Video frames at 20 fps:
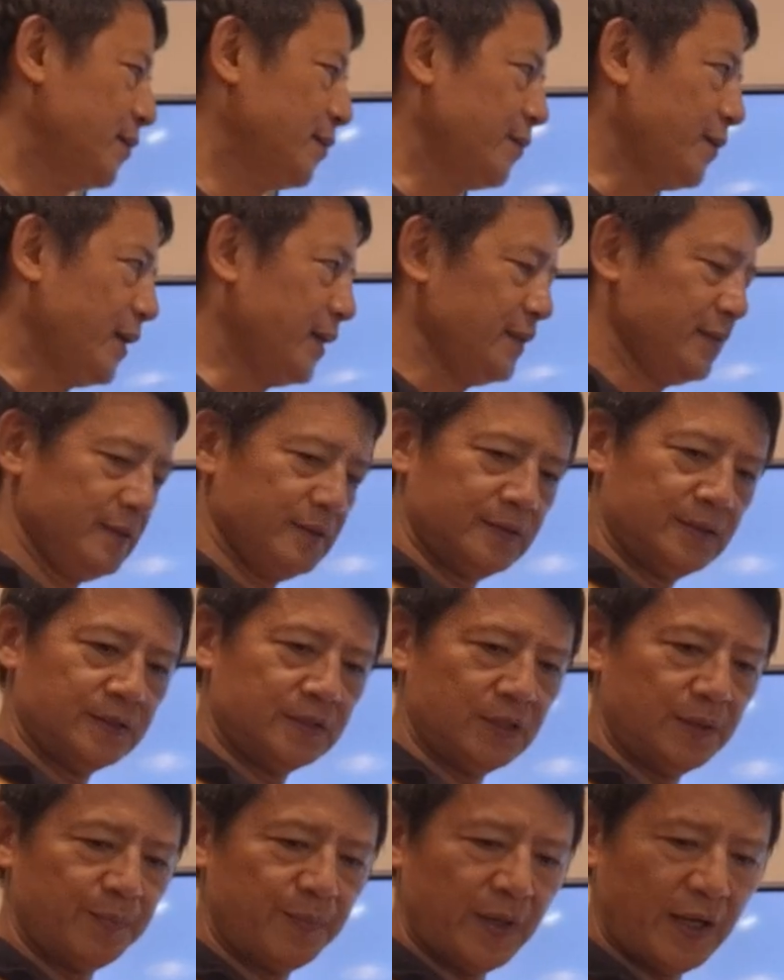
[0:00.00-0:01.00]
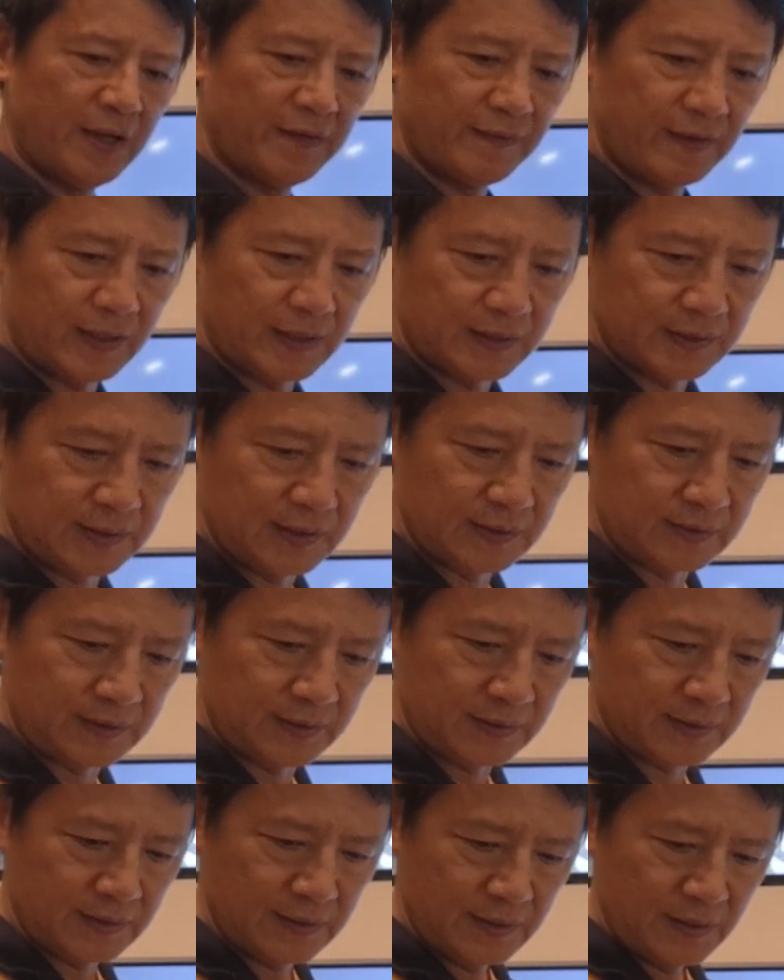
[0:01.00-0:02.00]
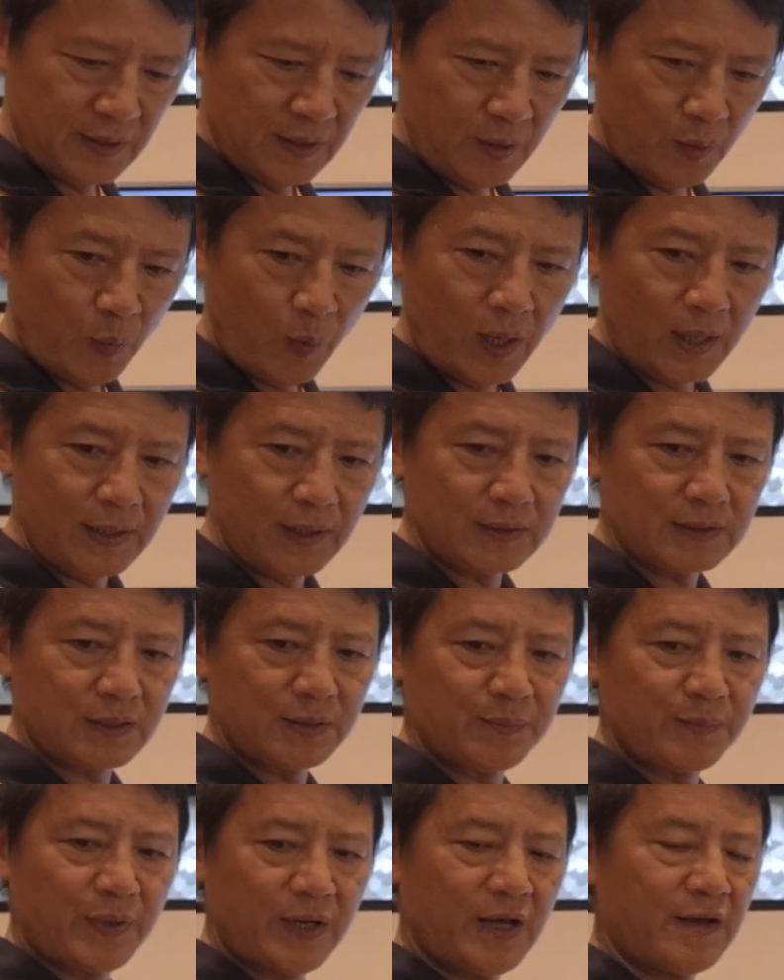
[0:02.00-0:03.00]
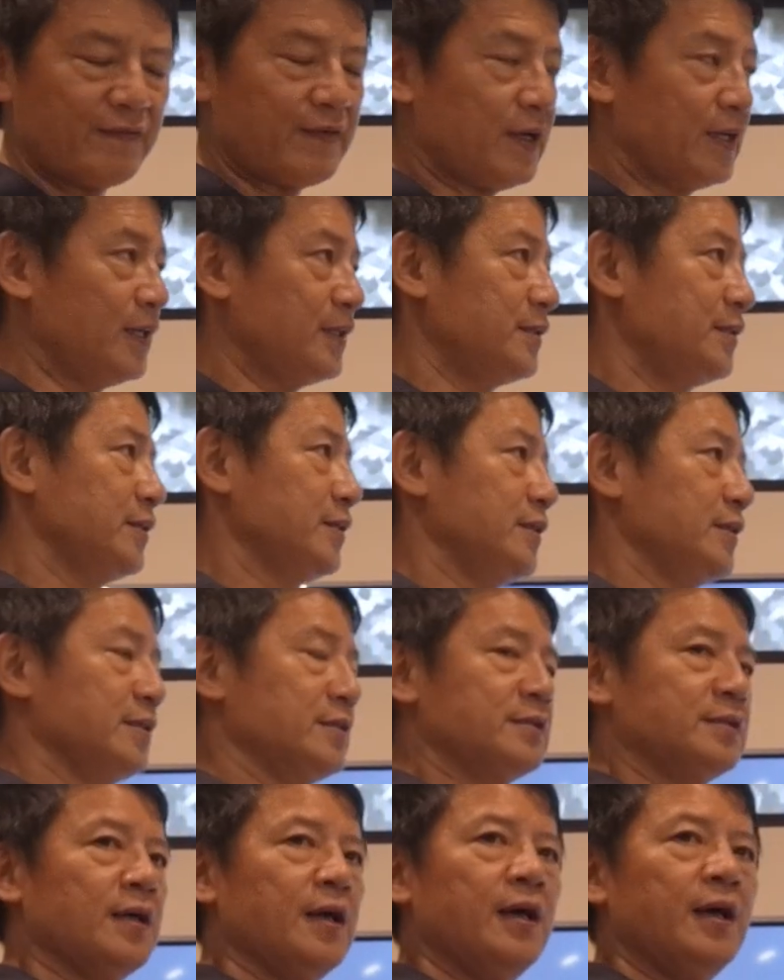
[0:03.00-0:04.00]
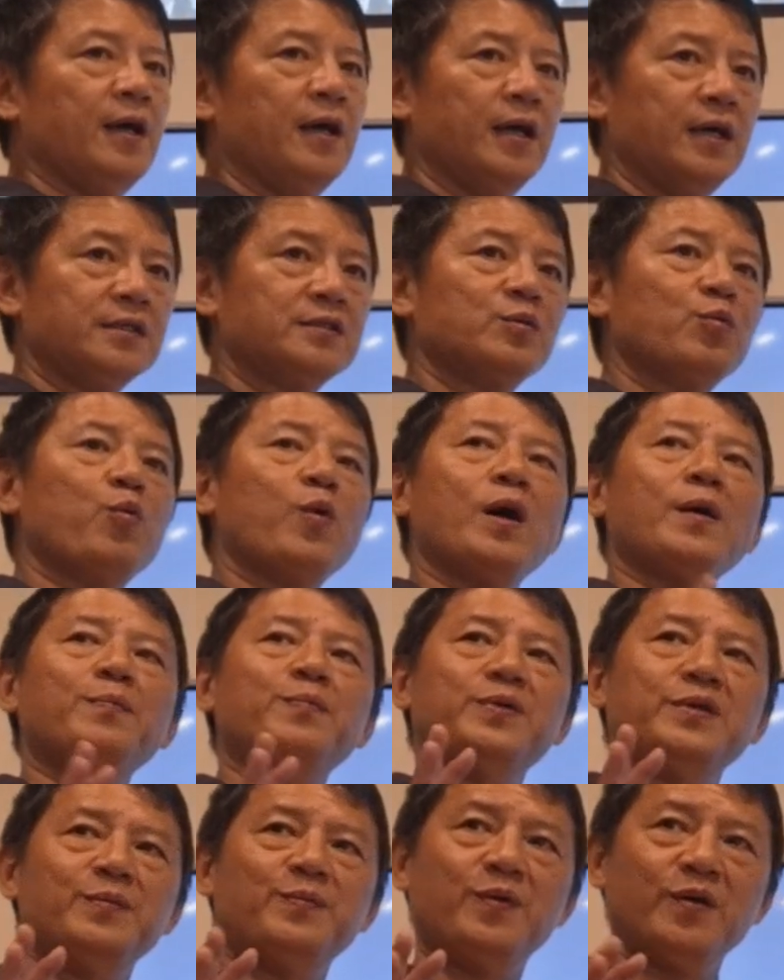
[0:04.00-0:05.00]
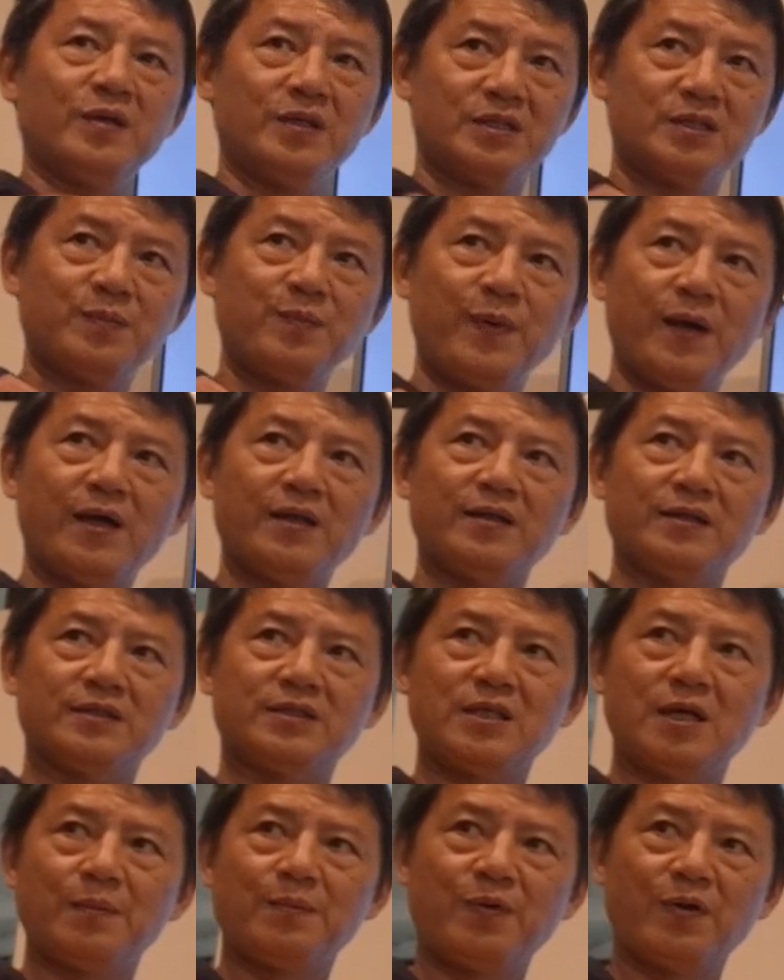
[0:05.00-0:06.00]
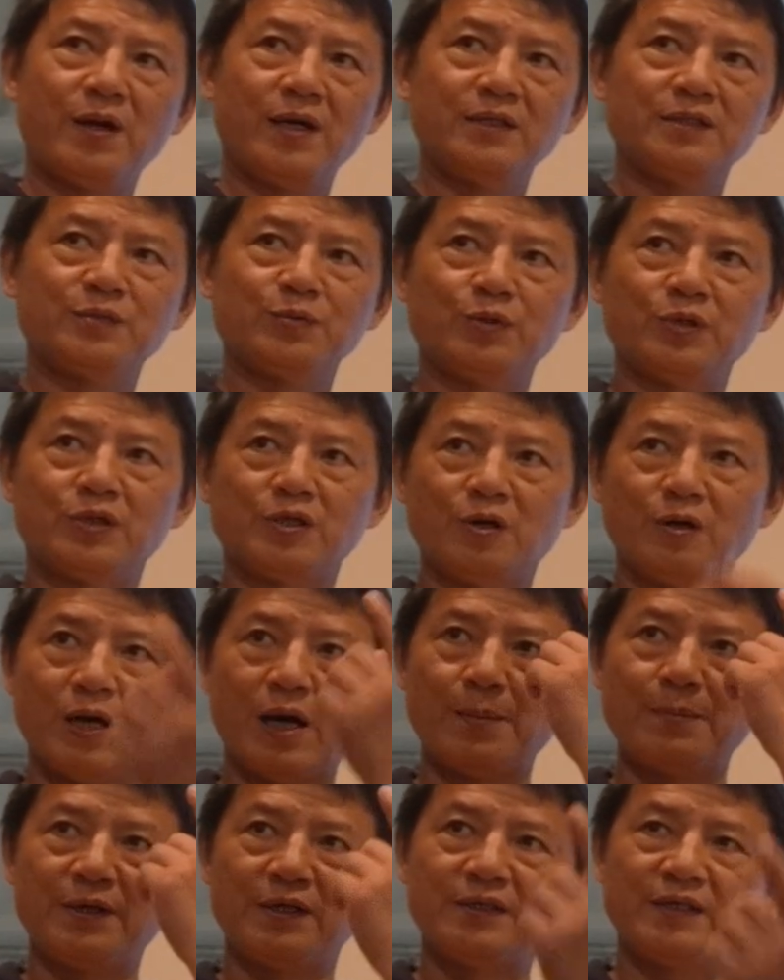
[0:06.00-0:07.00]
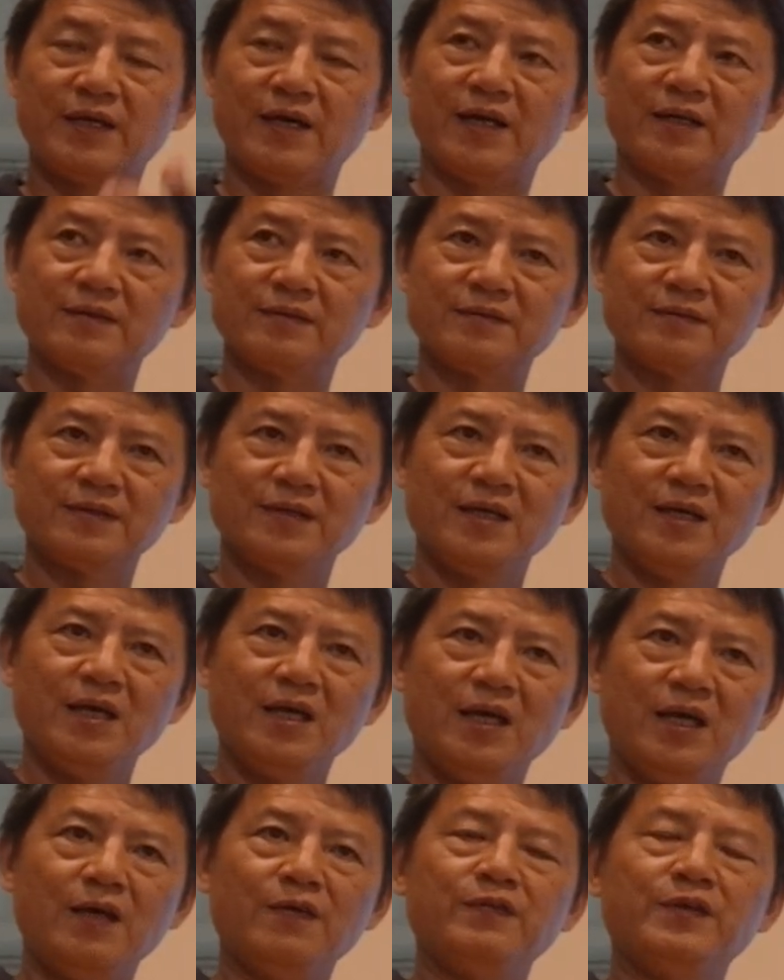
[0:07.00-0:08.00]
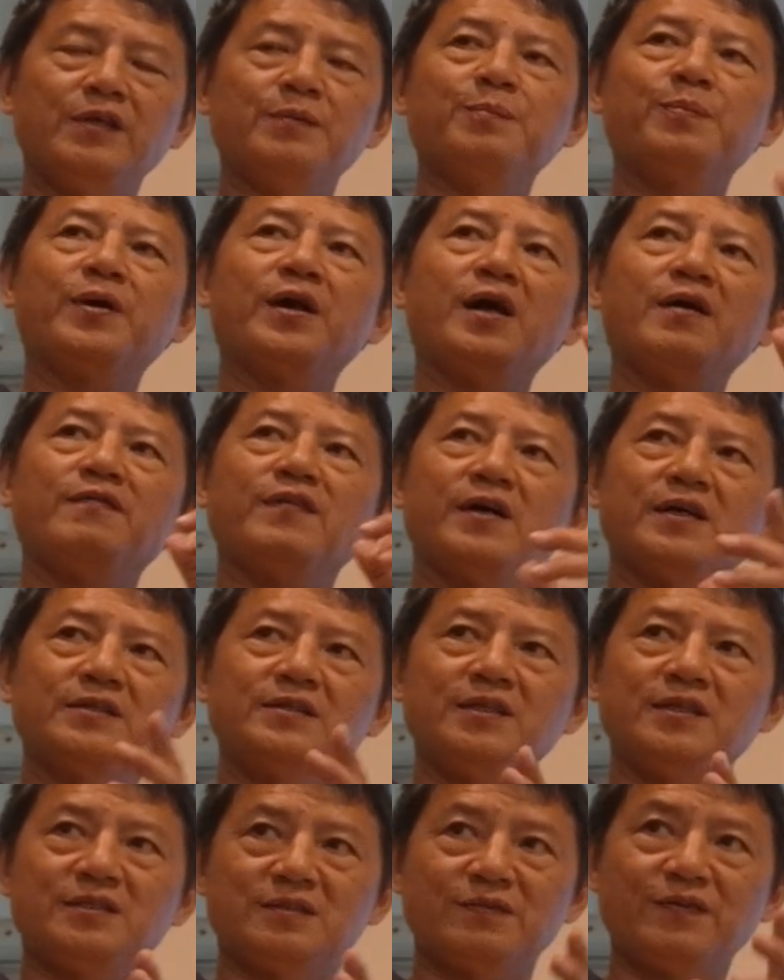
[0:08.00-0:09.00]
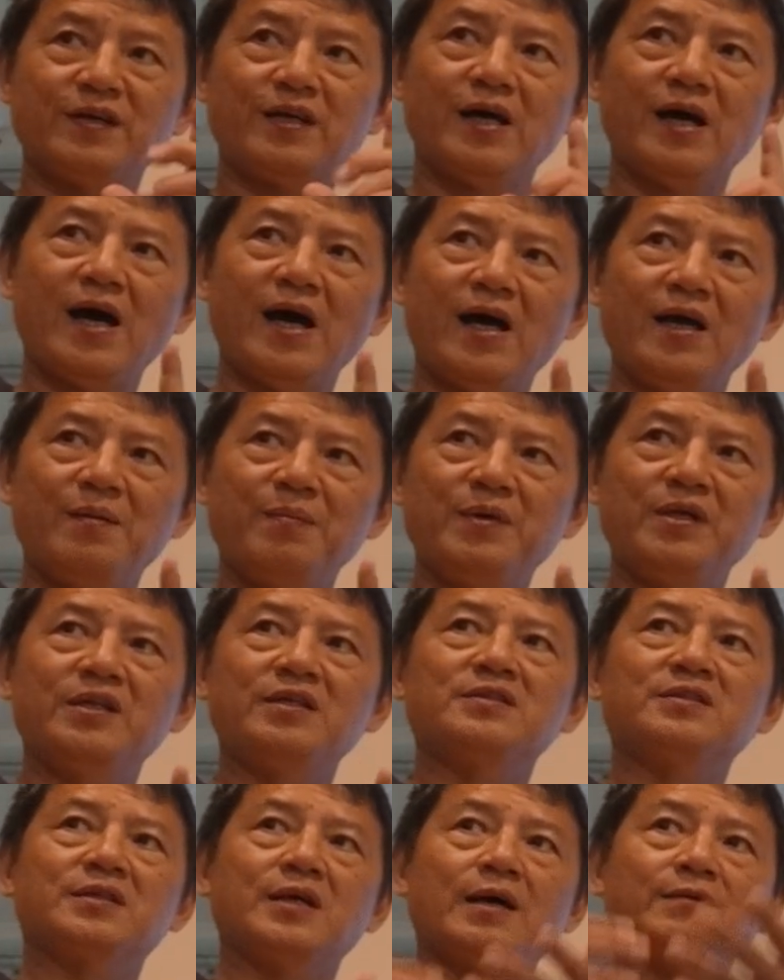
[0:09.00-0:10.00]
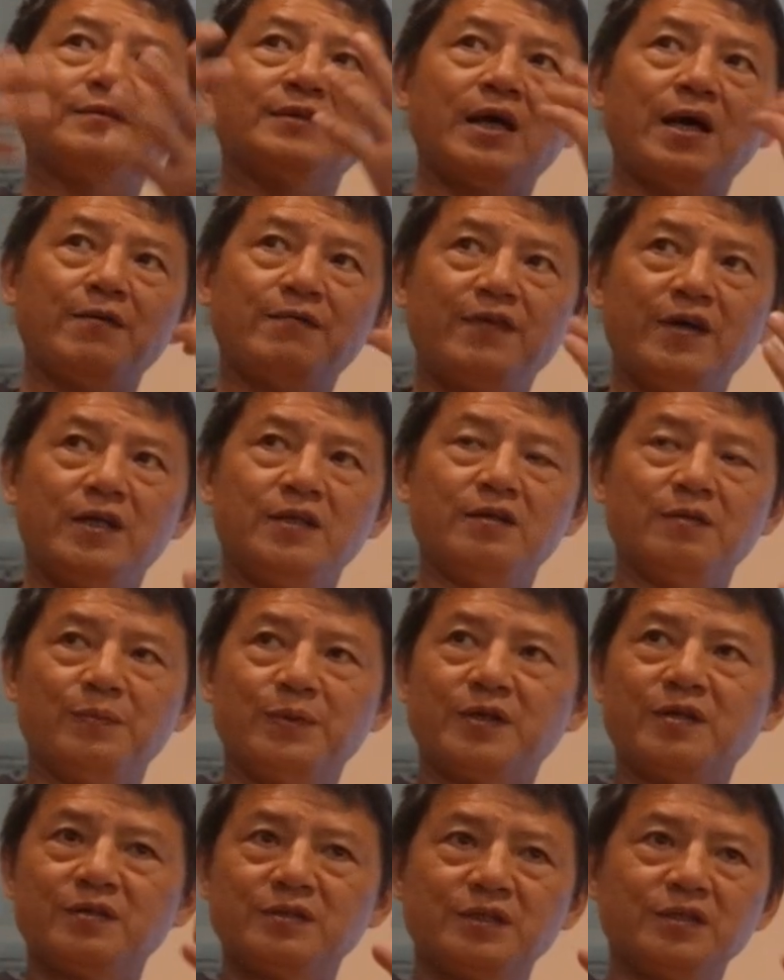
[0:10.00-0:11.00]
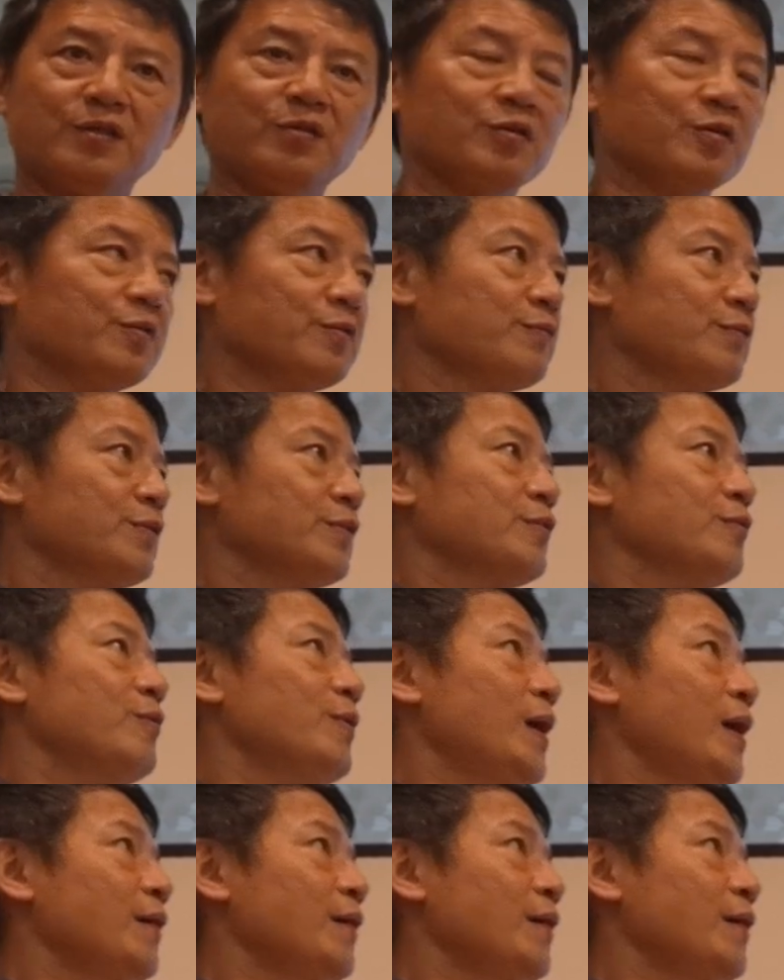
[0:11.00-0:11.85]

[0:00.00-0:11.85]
right? This is implied volatility. What is implied volatility? Is what people expect the stock price will go up and down. If implied volatility is very high, it means it has high value because it could go